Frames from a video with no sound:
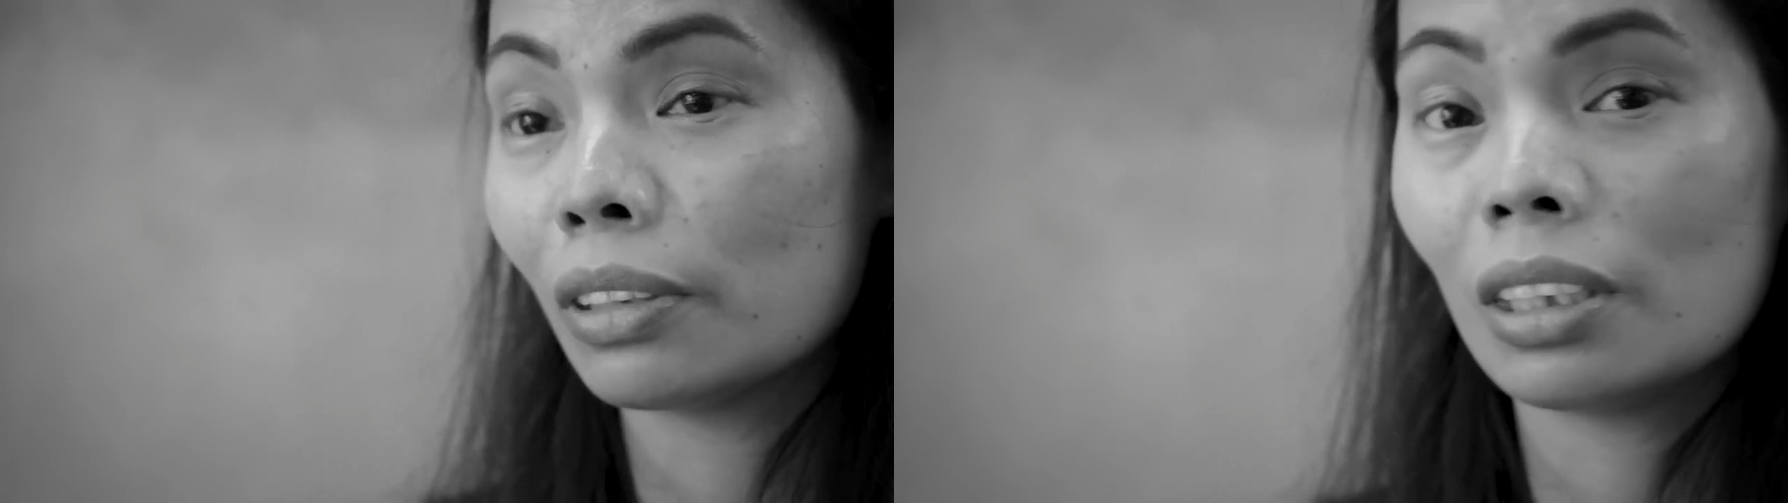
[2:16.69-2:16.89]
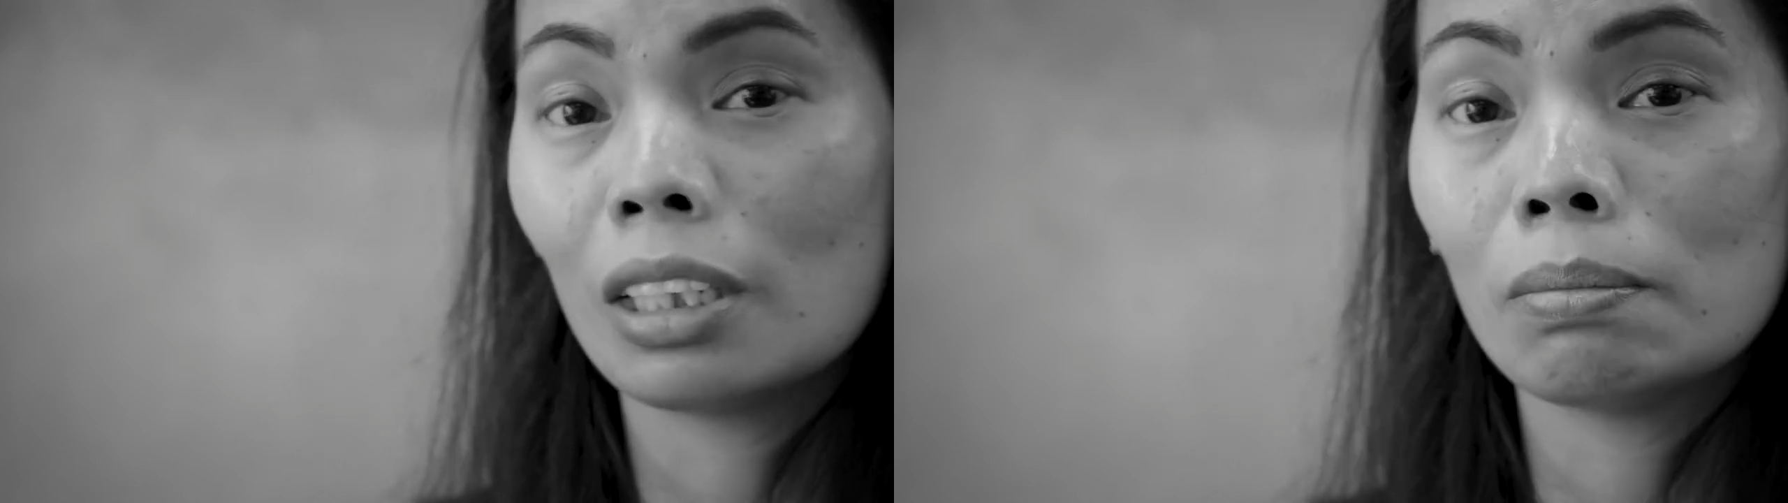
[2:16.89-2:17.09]

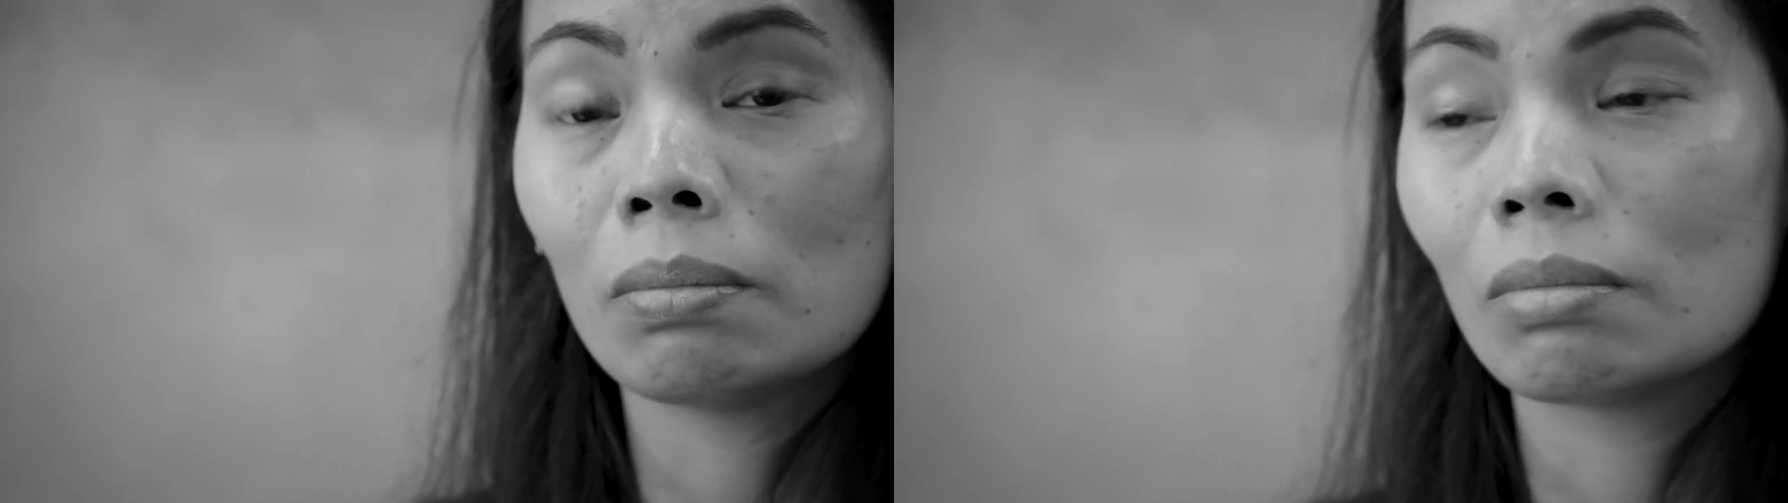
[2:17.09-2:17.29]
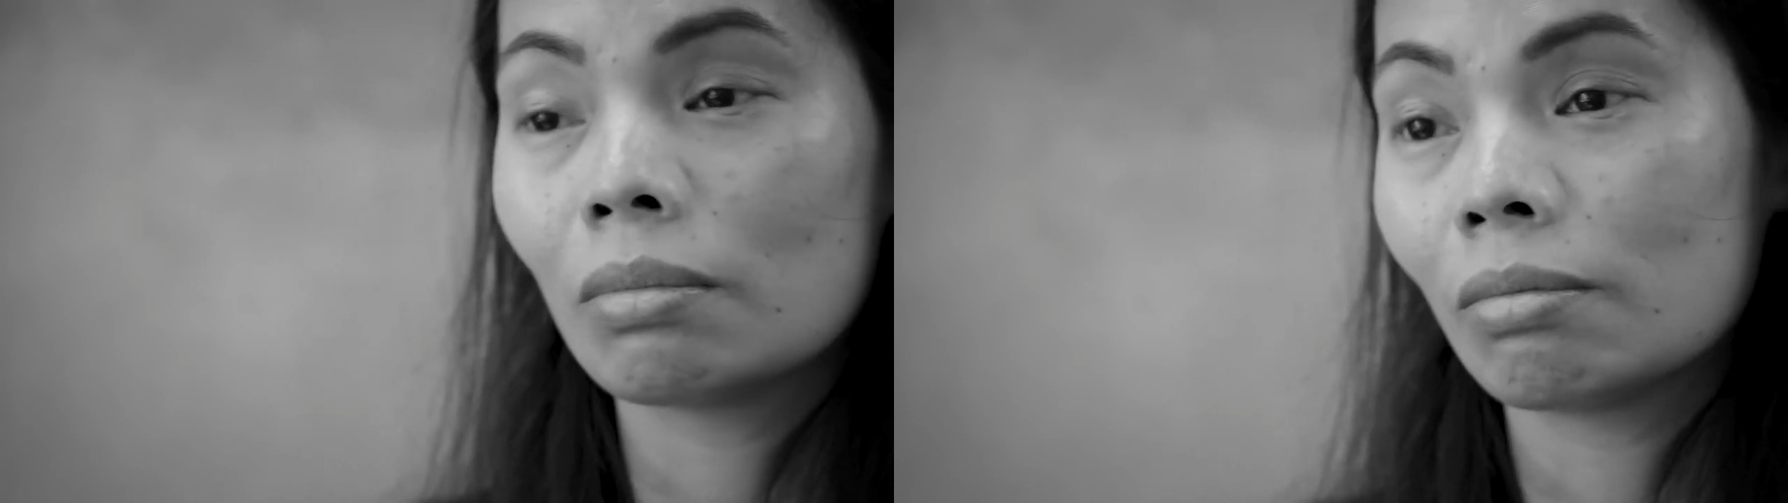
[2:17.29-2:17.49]
them.
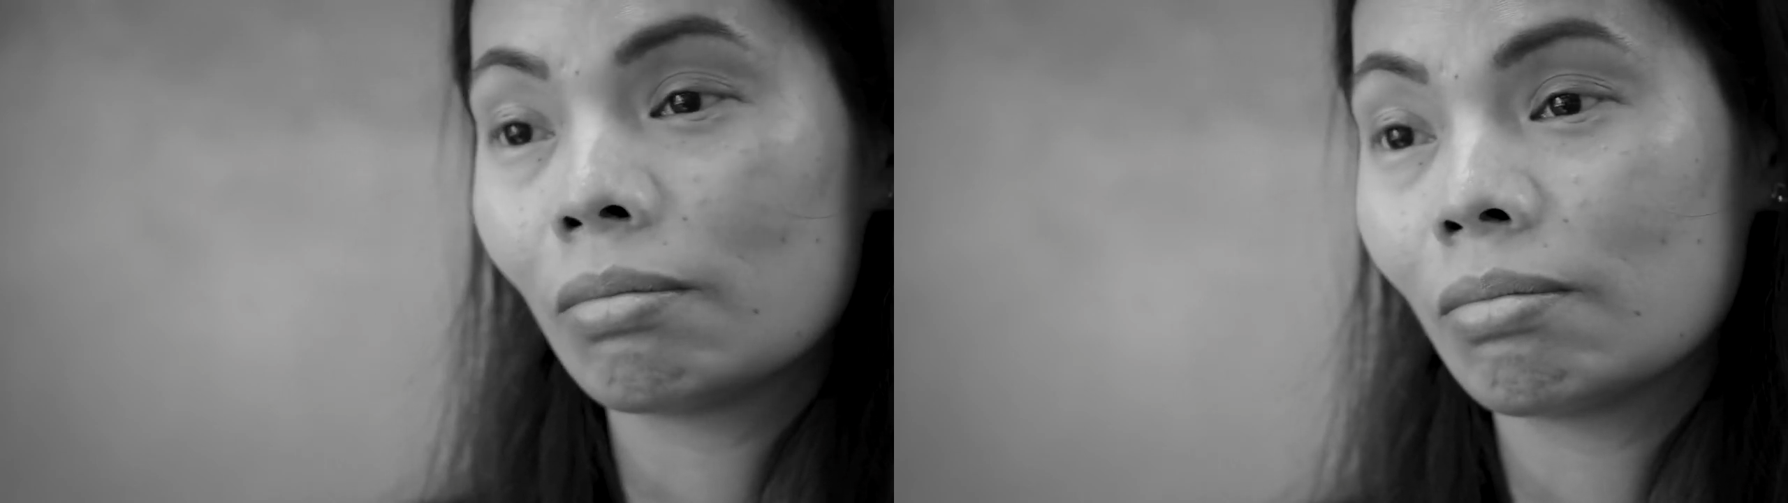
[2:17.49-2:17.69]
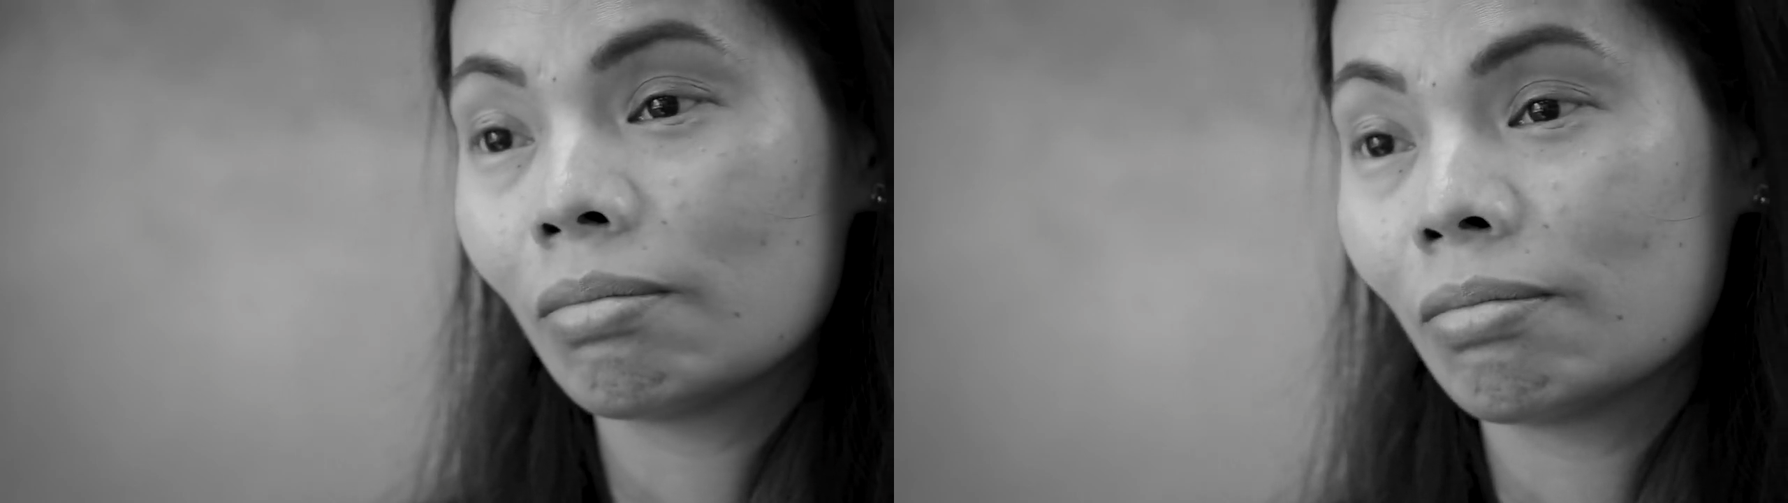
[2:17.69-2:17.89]

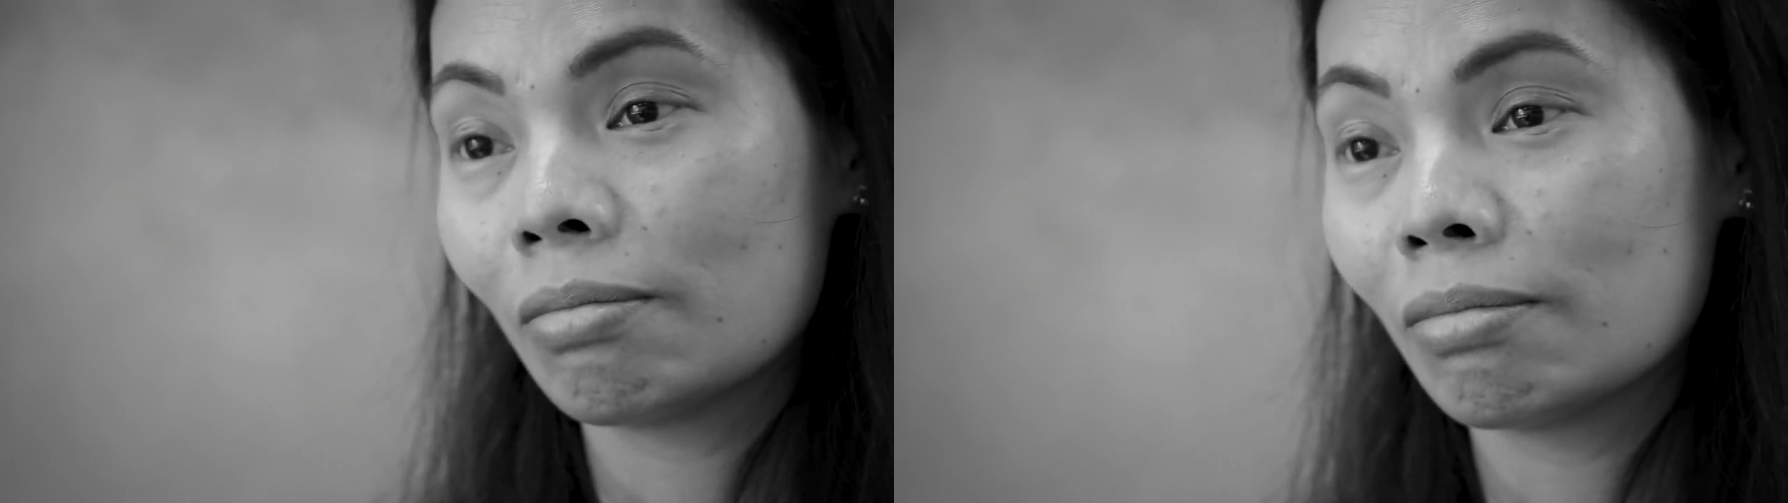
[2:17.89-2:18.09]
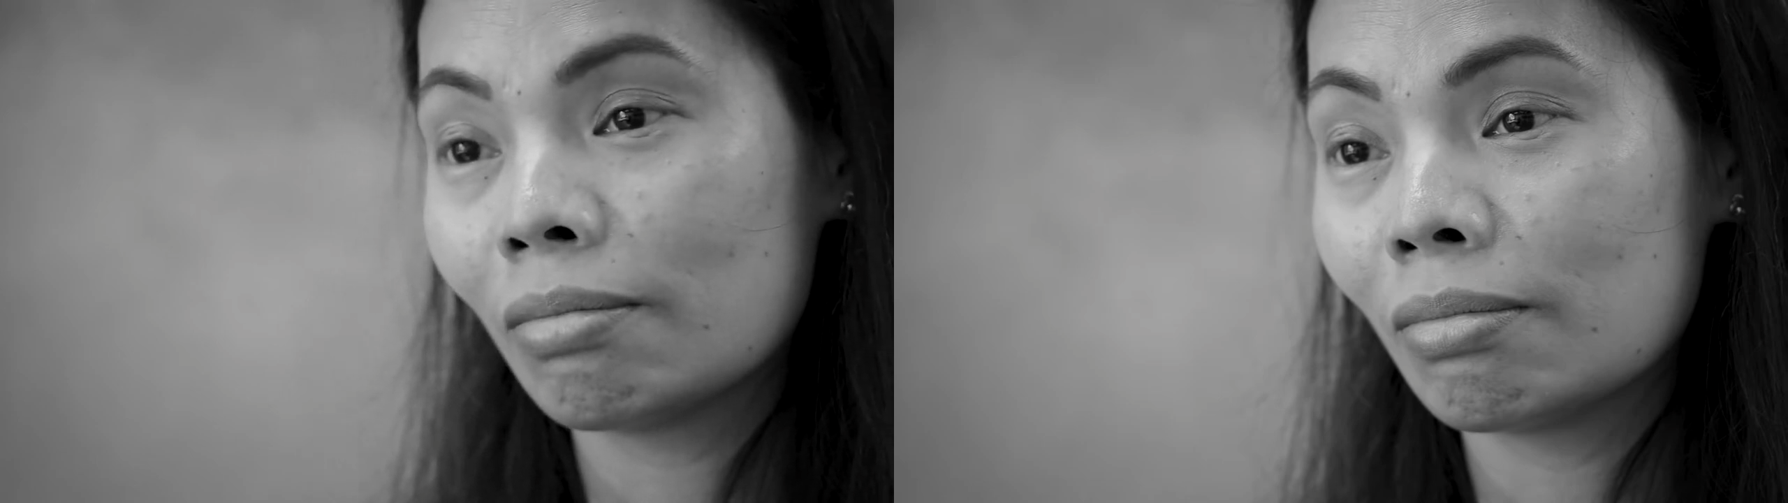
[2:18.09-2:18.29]

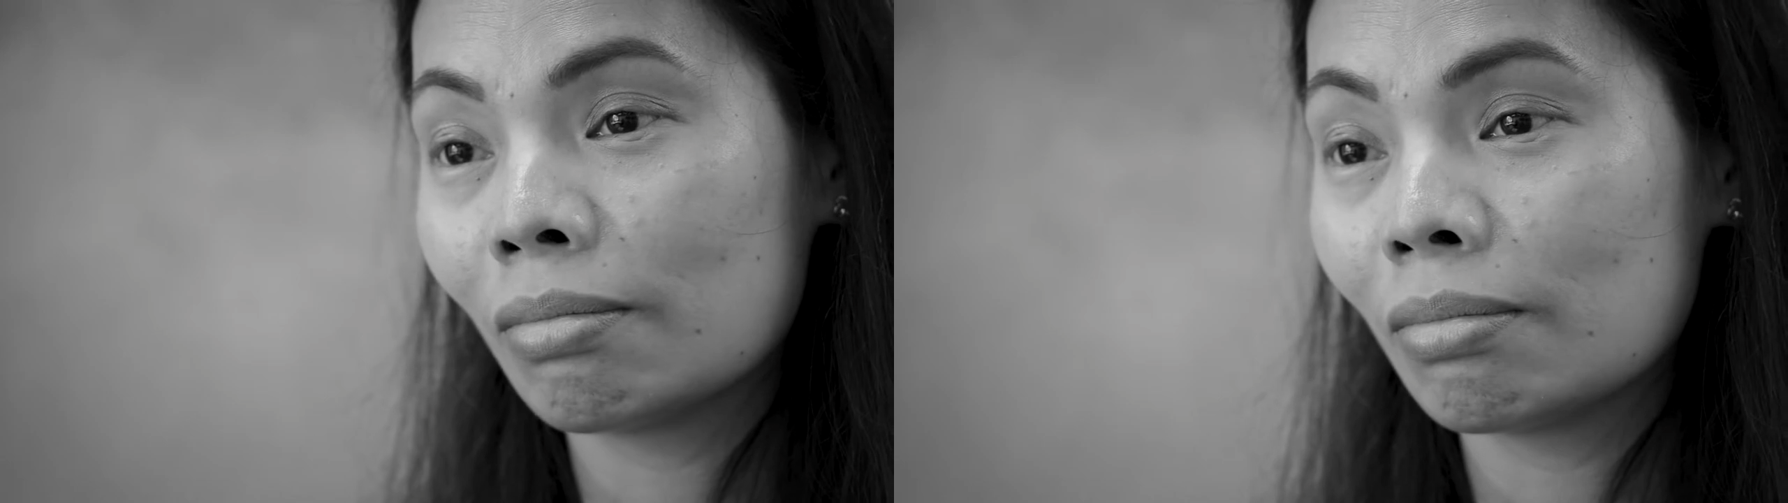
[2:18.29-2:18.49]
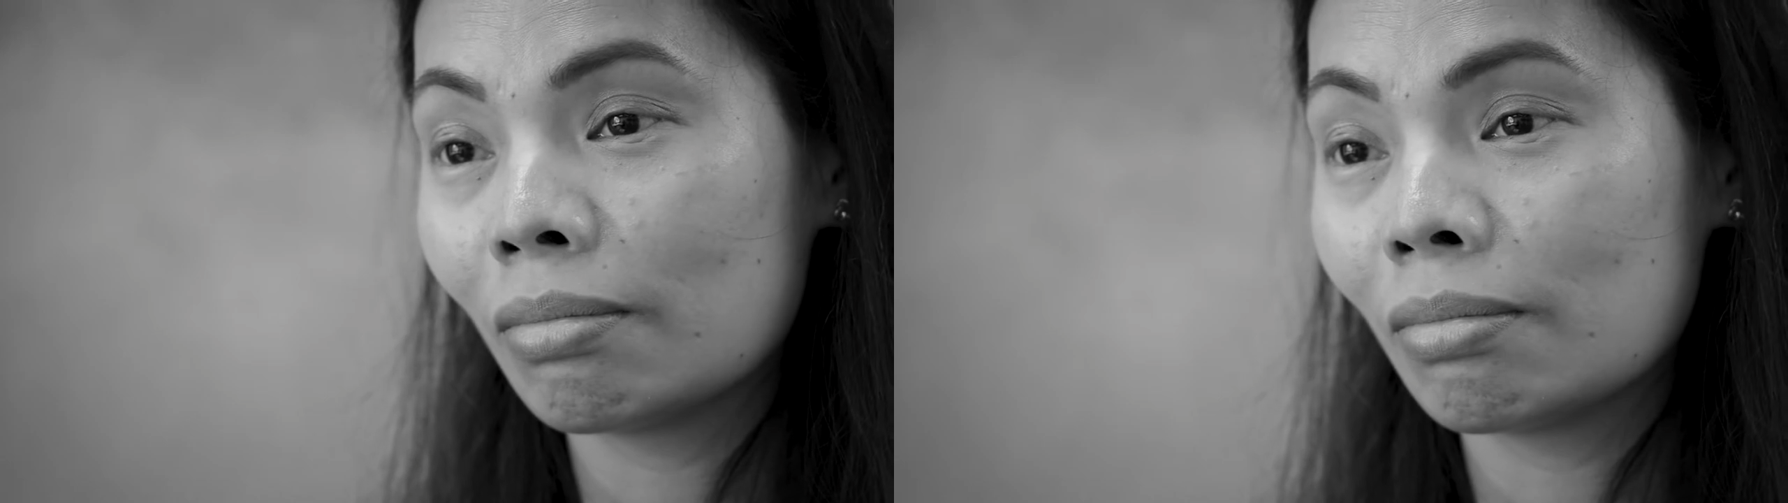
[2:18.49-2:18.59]
Really, it